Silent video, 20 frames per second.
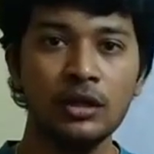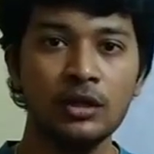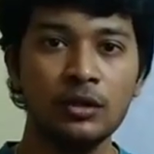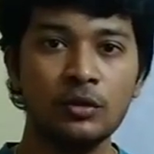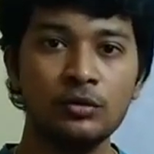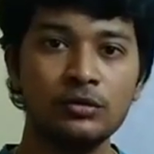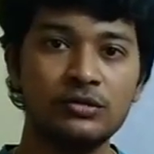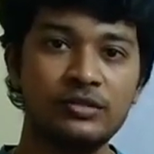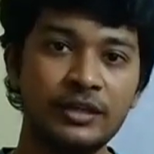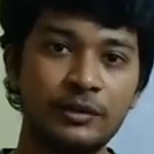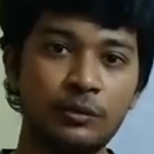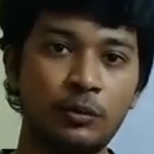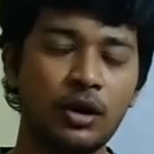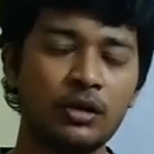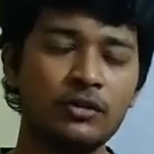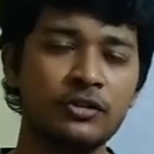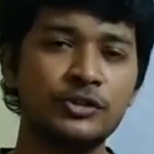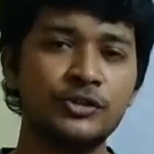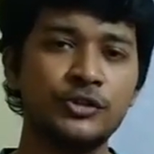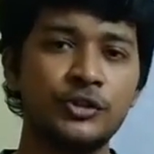who will see what
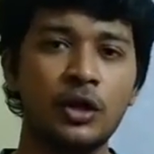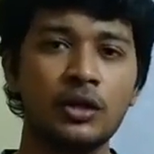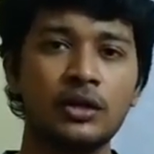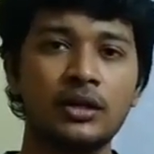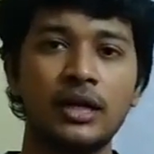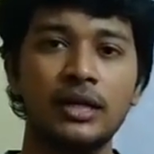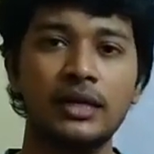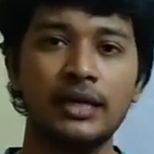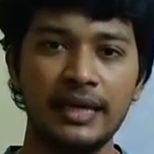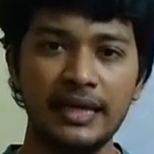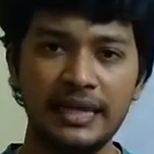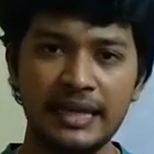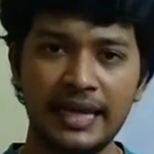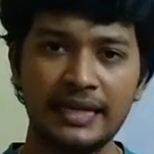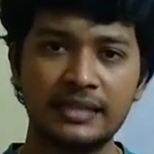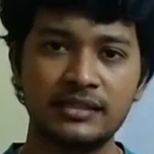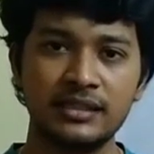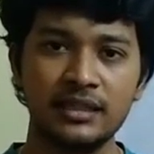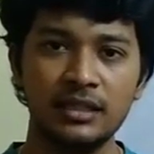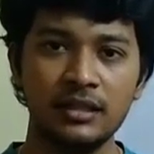is the shortcut in
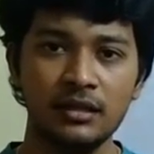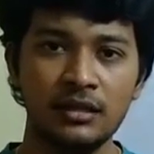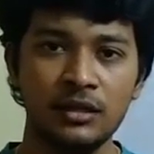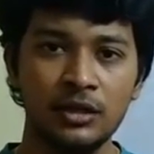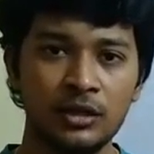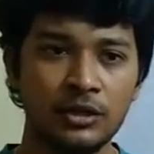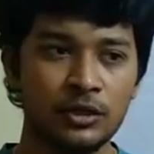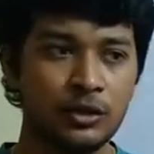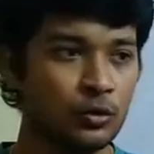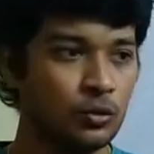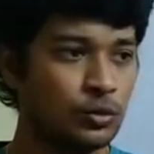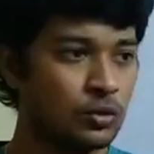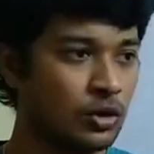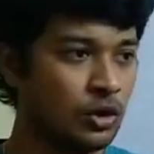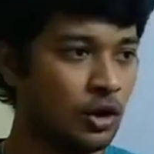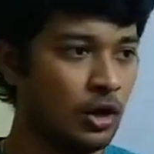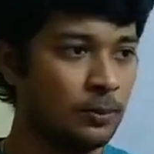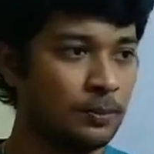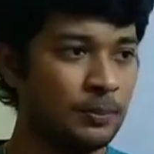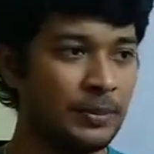Excel to
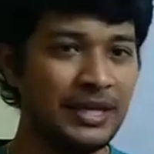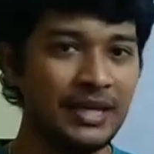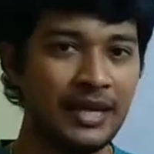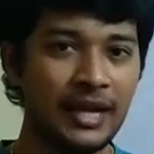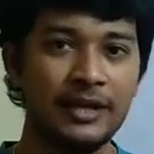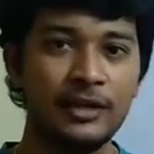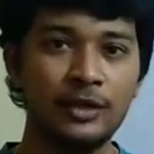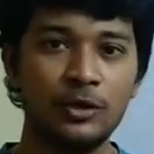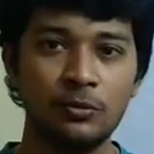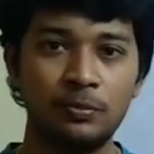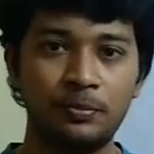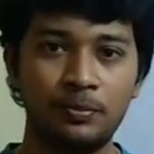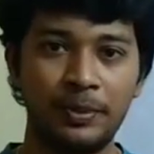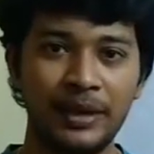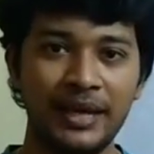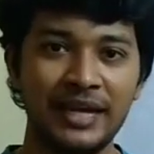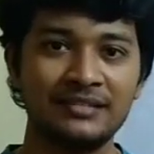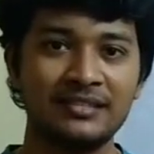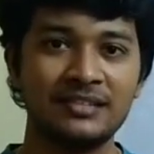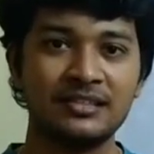copy and to
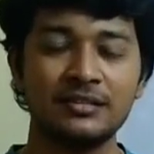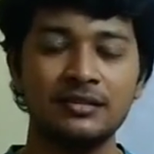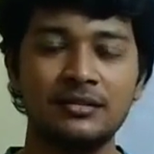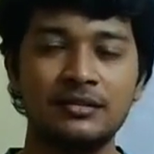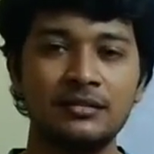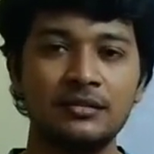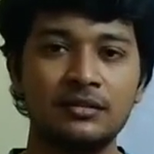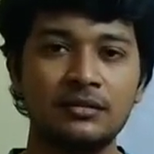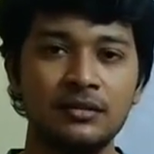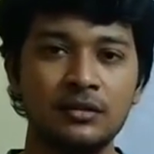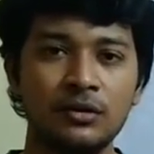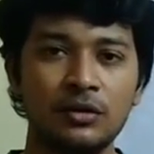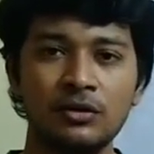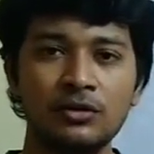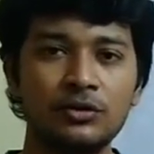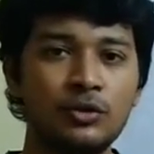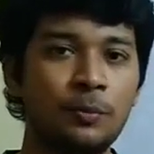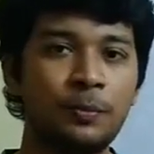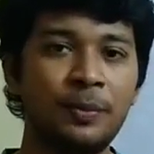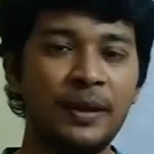paste, or
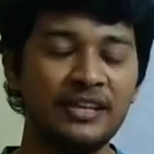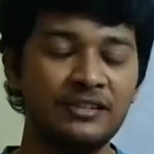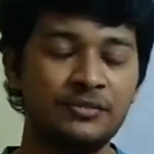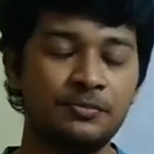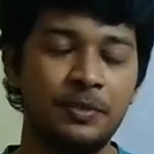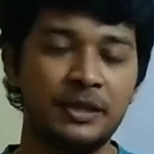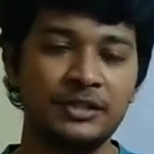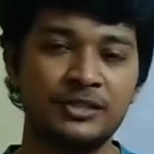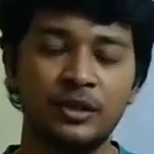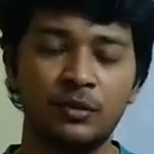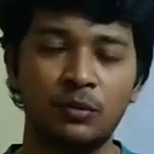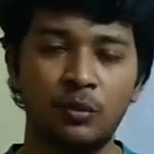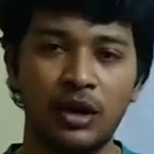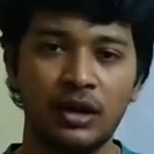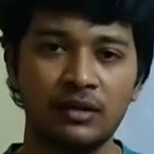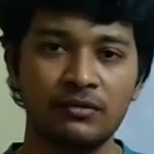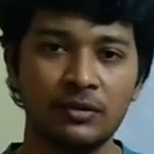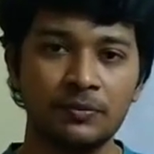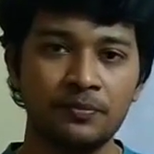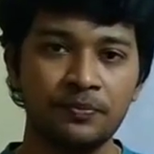to paste special,
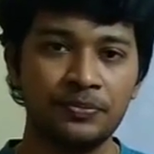whatever.